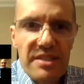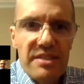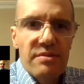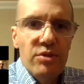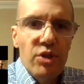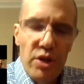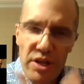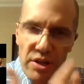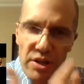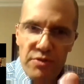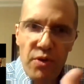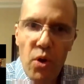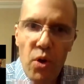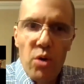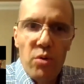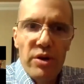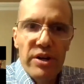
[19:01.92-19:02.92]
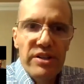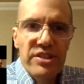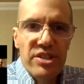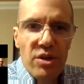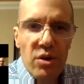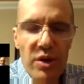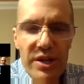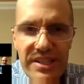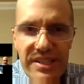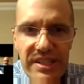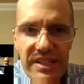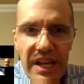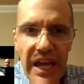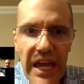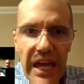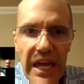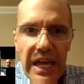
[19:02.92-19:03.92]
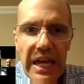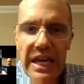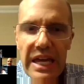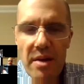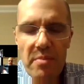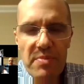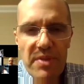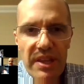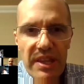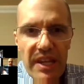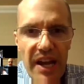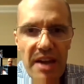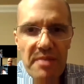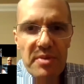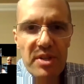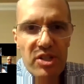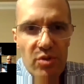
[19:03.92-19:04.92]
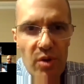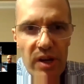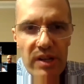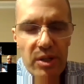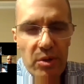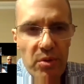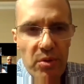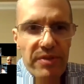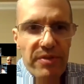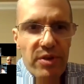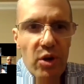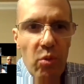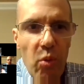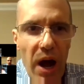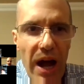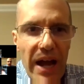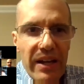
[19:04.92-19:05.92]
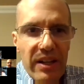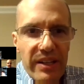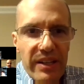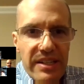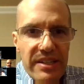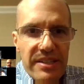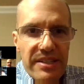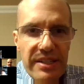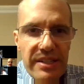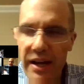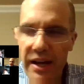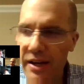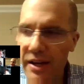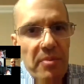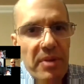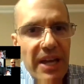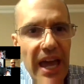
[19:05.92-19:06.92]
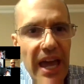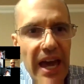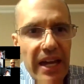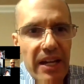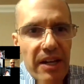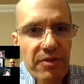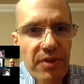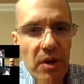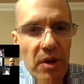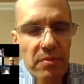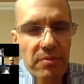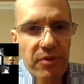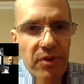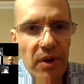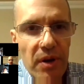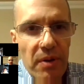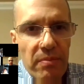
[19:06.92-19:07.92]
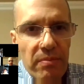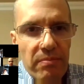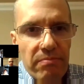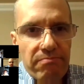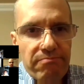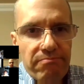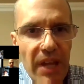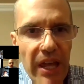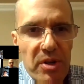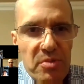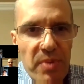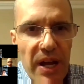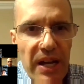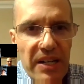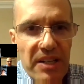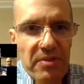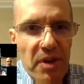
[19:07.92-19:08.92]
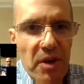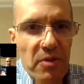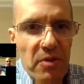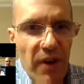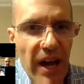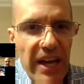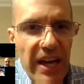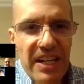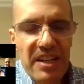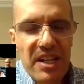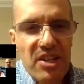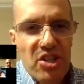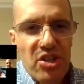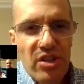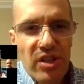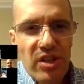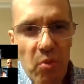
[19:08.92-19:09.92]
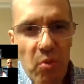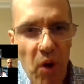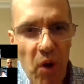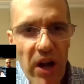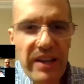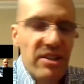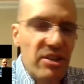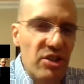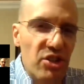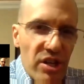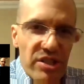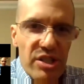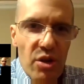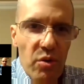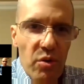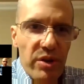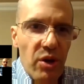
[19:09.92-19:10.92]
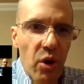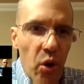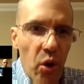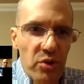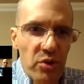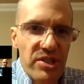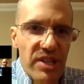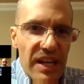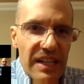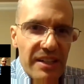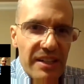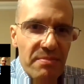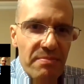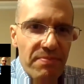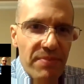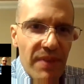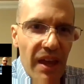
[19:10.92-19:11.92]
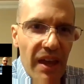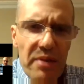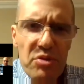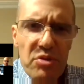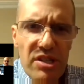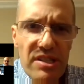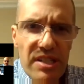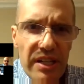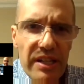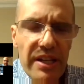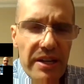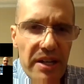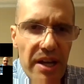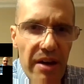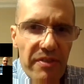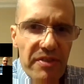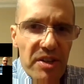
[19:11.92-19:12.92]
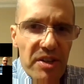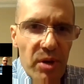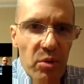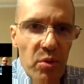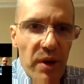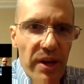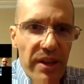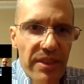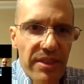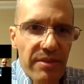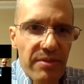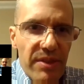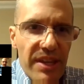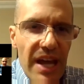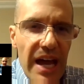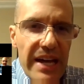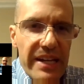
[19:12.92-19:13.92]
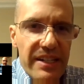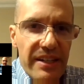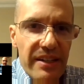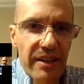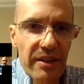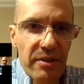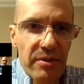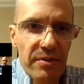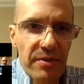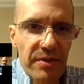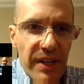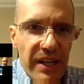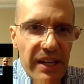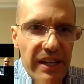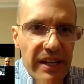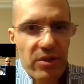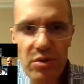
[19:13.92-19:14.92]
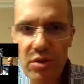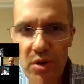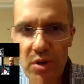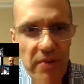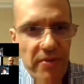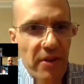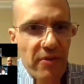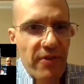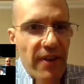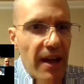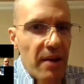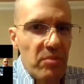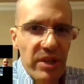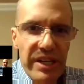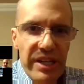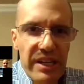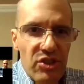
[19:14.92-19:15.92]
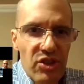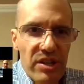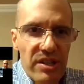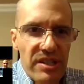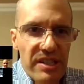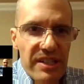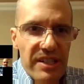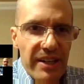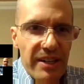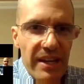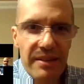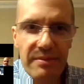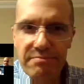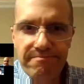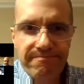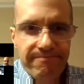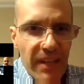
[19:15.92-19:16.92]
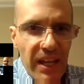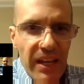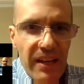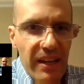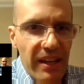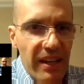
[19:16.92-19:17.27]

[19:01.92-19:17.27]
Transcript: is looking forward. So it's something that I've been struggling with for a while. Is I'm coming at it from a perspective of I had initially wanted to just go into wholesaling. I was just a little uncomfortable with the idea of going to a grieving family and just saying,